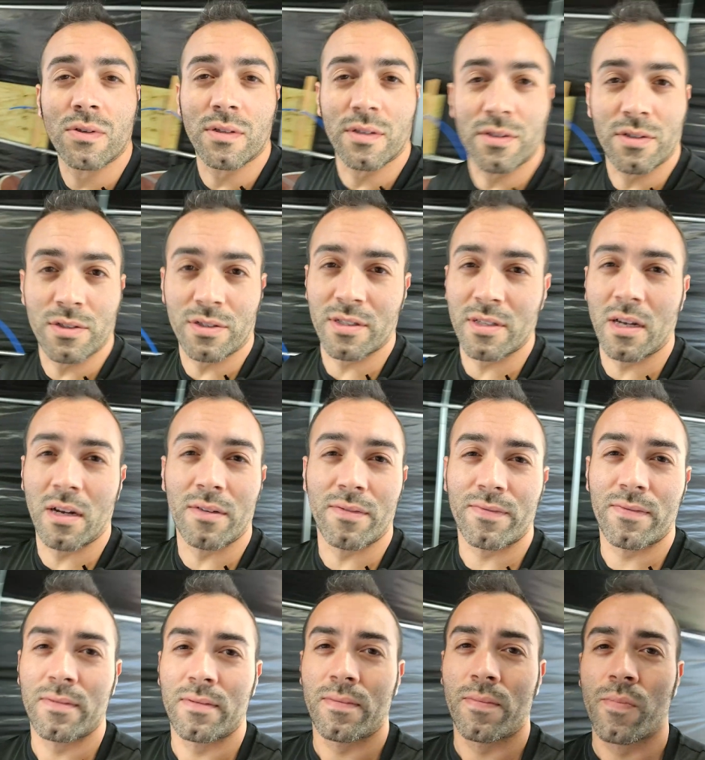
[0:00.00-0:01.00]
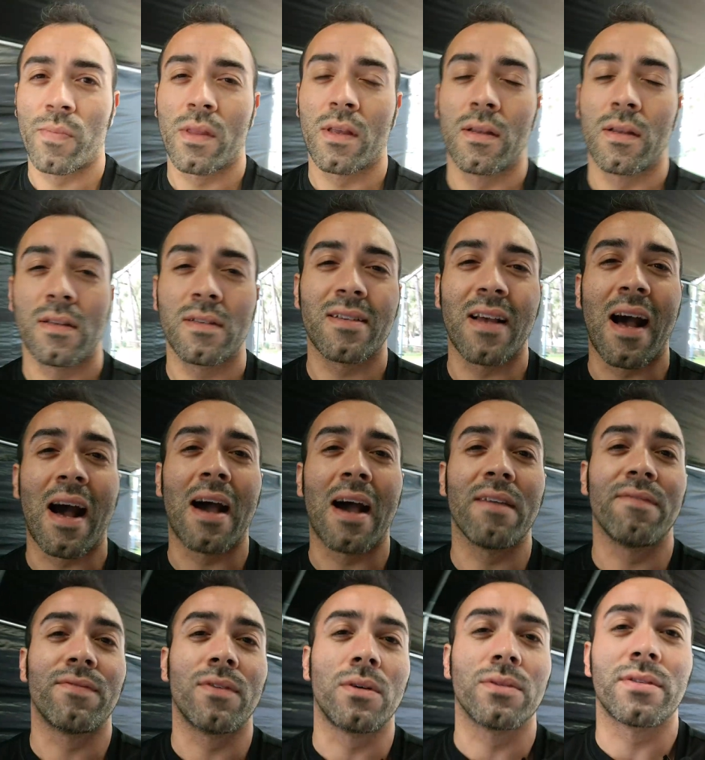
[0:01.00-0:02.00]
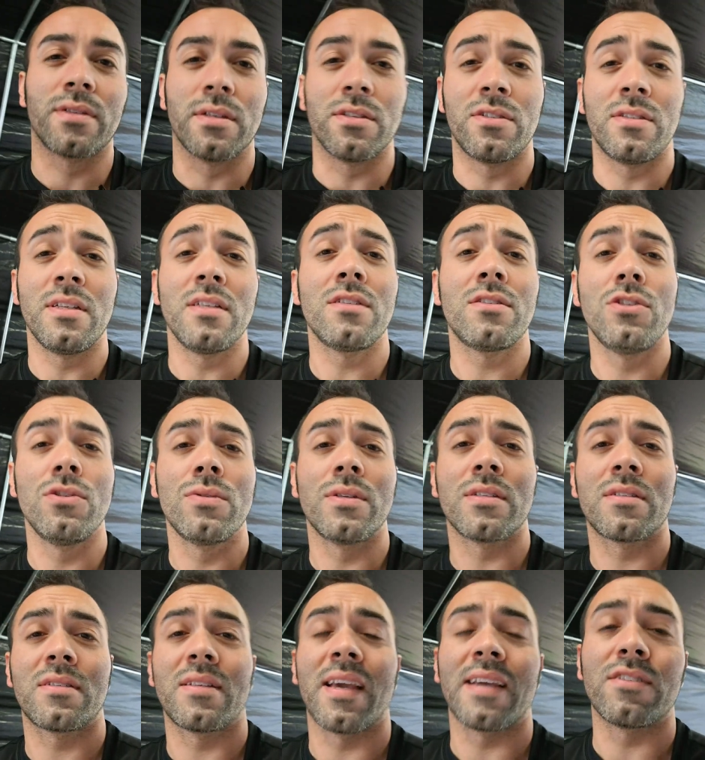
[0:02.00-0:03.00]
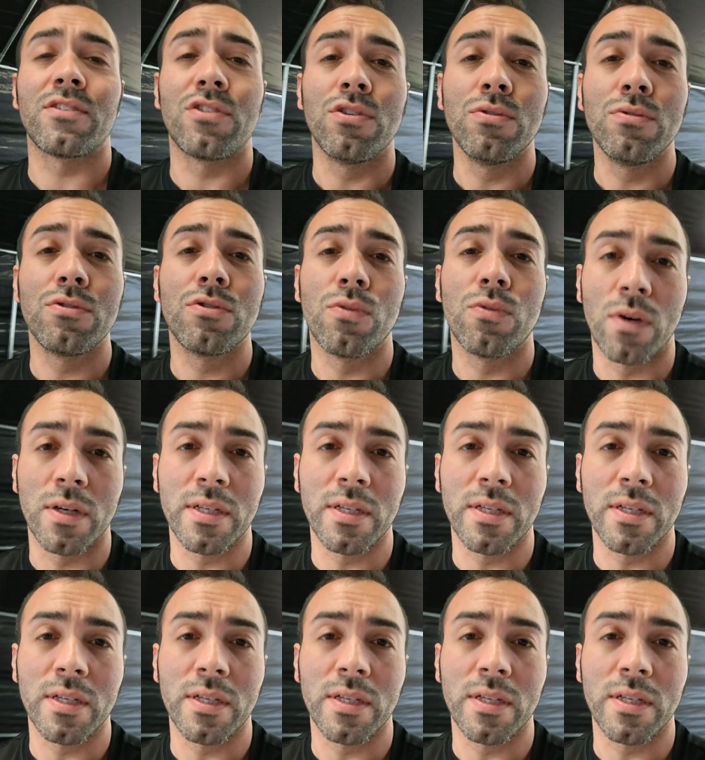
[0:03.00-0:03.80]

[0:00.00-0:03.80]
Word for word: do this yourself this is high voltage. These units take 220